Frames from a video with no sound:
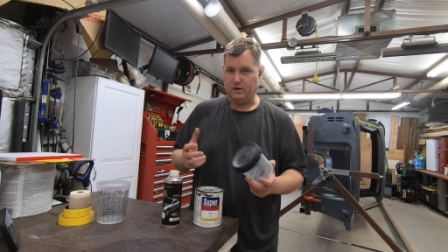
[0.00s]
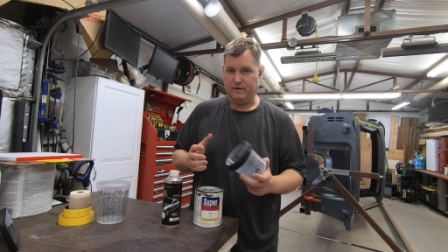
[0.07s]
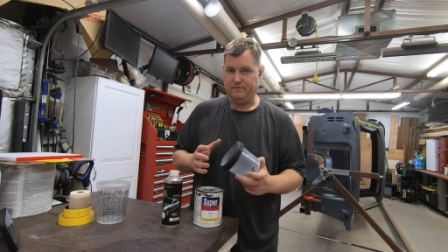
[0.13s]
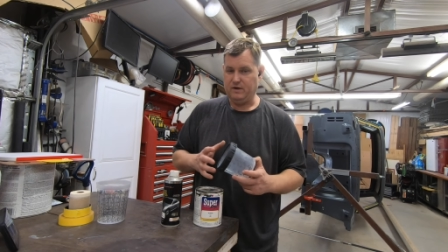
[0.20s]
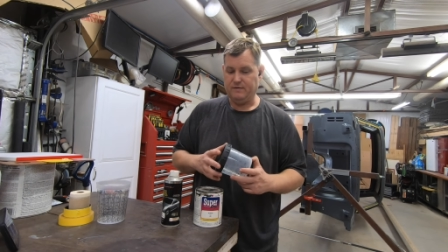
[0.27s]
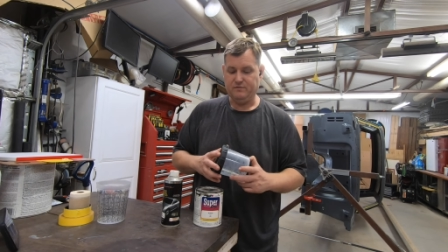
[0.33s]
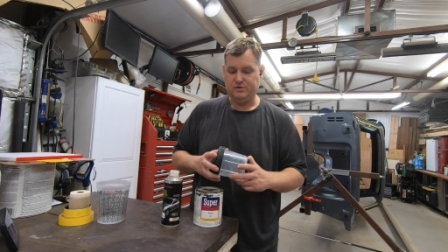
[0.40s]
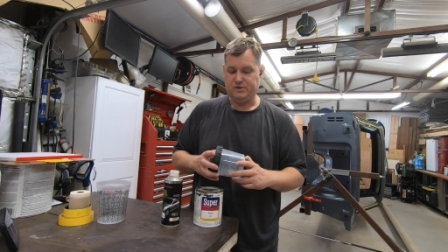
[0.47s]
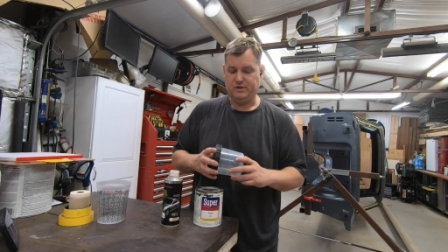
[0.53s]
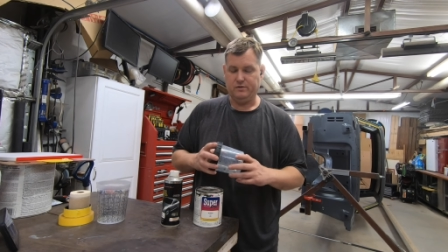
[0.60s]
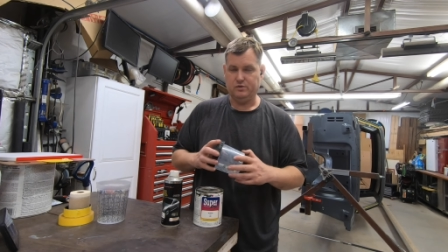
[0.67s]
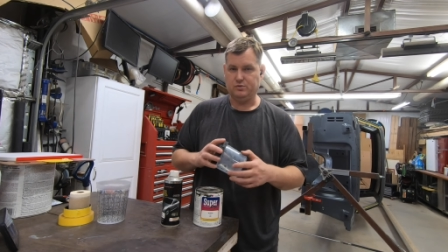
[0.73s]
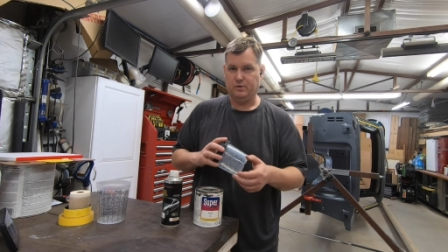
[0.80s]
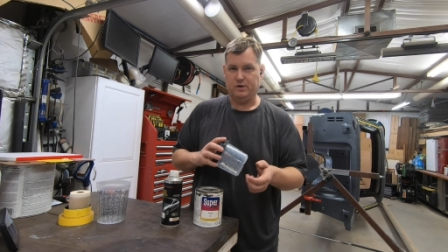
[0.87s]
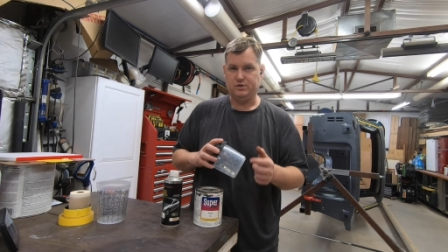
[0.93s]
I've never seen
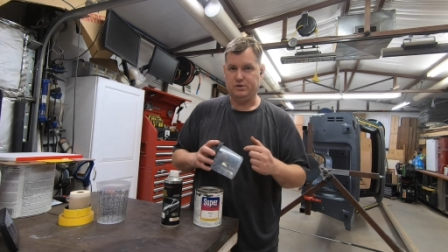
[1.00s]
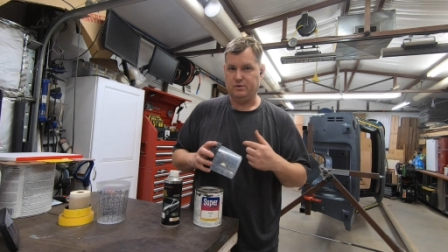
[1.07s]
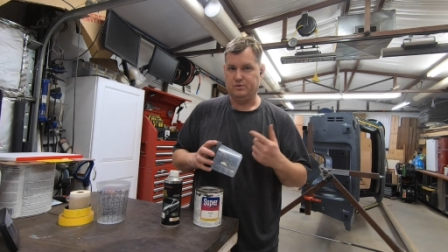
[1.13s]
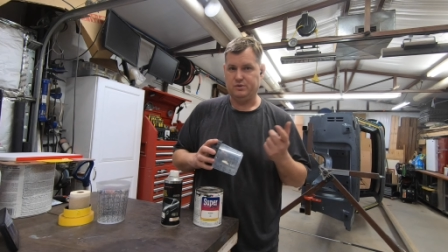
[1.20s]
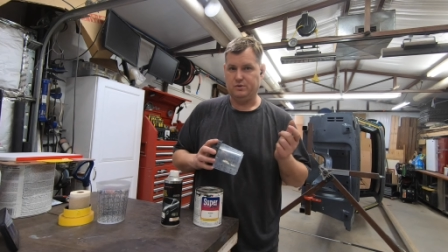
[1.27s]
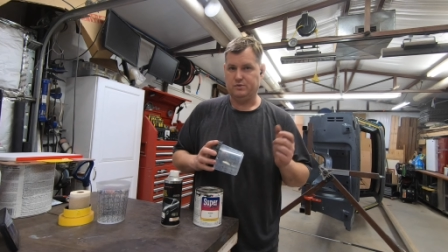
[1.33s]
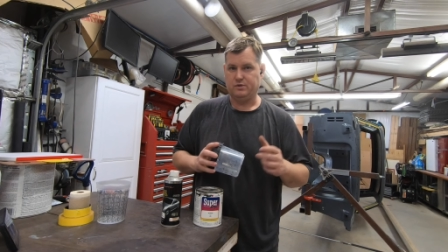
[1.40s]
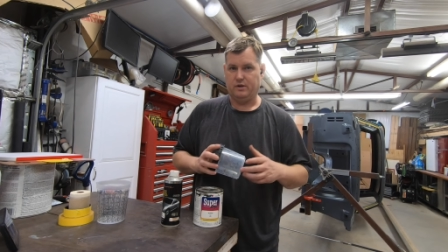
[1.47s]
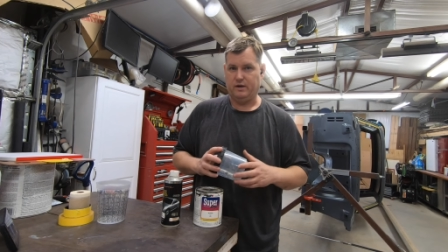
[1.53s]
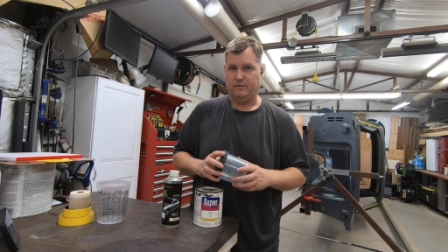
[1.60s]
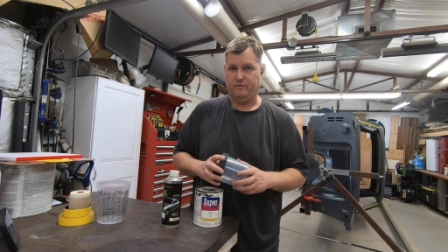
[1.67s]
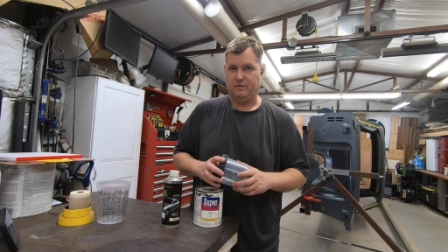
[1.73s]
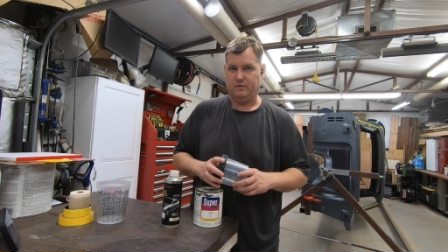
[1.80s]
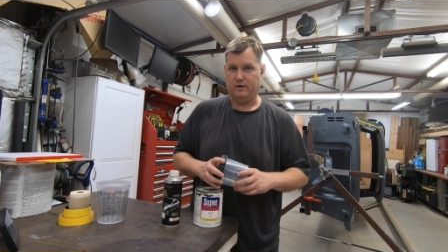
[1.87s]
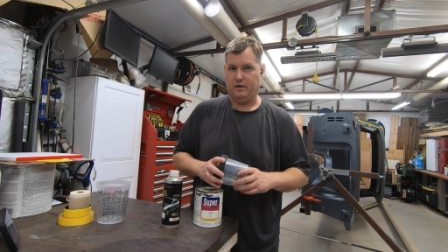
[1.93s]
those ratios used on
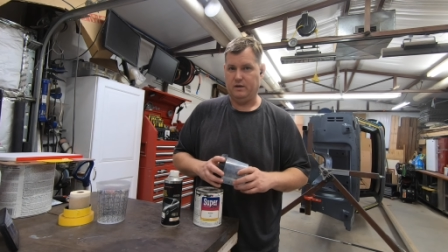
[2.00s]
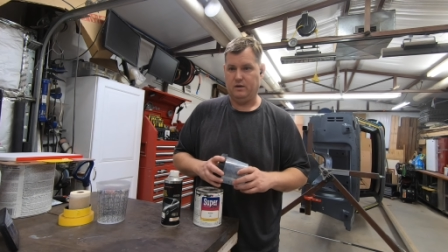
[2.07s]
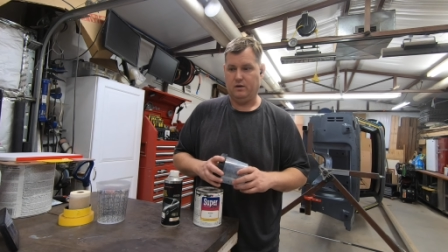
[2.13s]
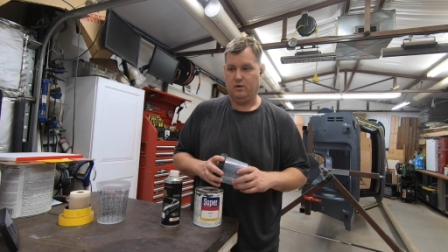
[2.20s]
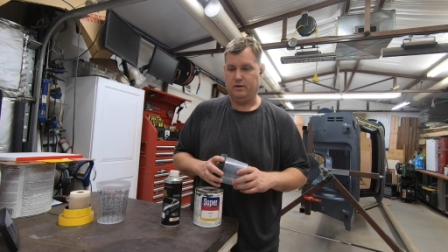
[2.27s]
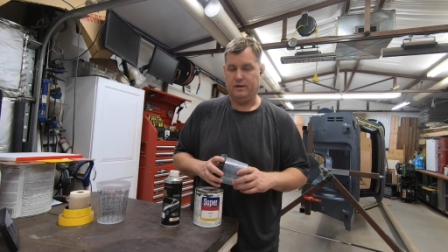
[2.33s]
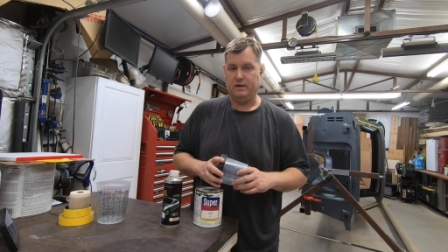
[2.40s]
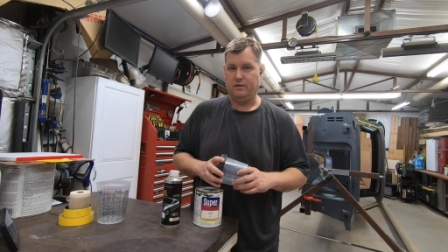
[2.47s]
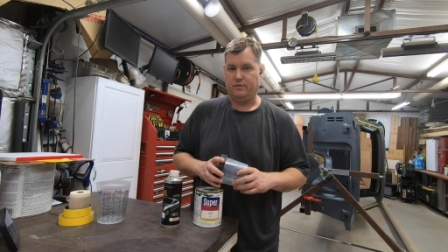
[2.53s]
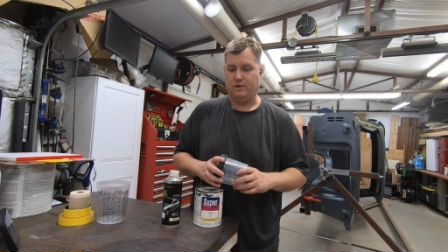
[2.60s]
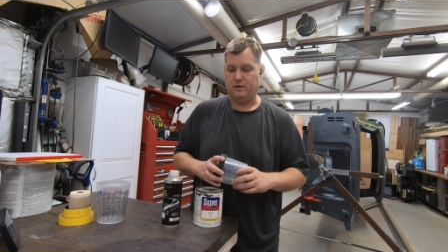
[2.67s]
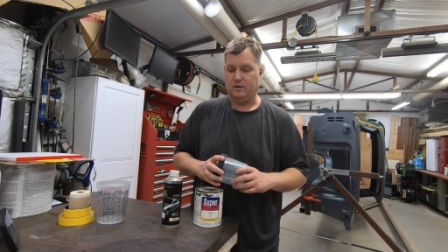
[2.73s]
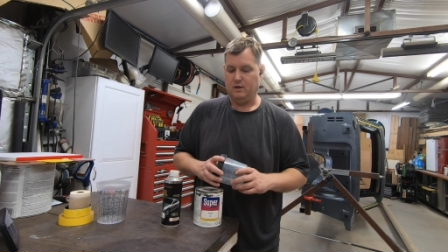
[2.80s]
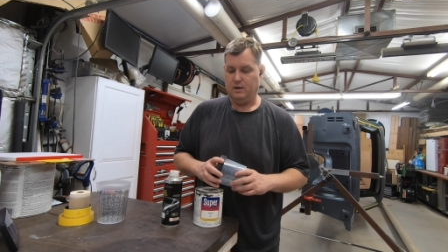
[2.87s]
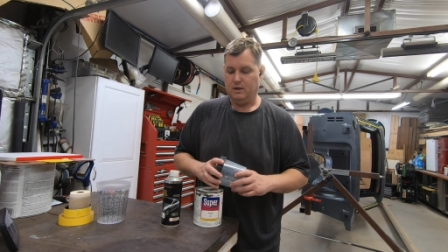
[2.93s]
anything.